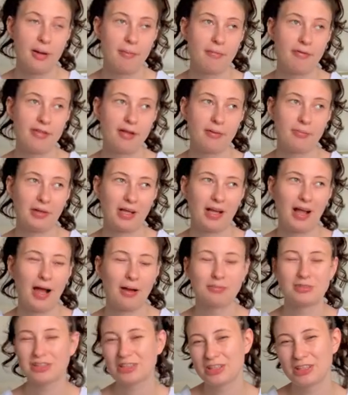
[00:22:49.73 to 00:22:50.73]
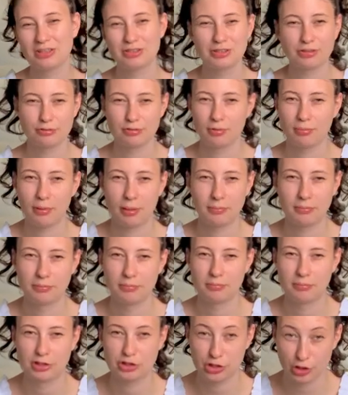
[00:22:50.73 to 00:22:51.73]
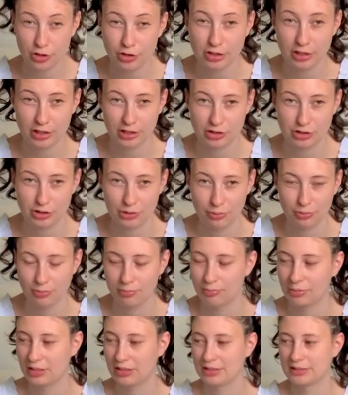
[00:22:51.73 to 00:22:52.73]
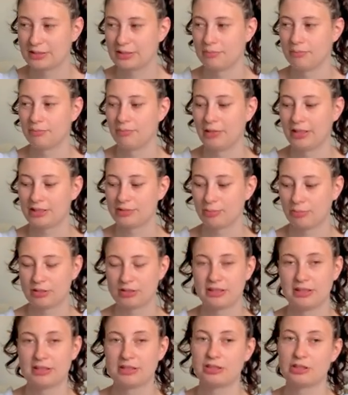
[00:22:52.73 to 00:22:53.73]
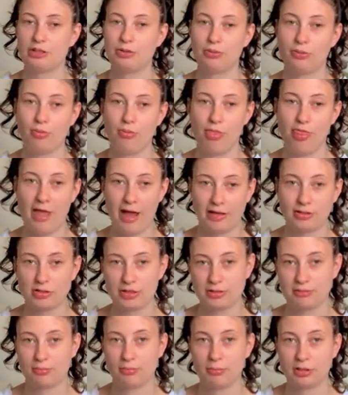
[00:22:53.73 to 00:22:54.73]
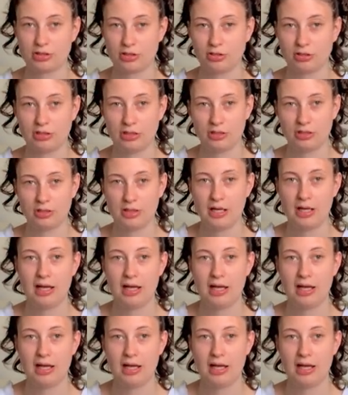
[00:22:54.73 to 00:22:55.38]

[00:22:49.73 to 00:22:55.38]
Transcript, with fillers: Then I'm like, I'm just gonna use it for my maternity shoot because it makes more sense to do that just for maternity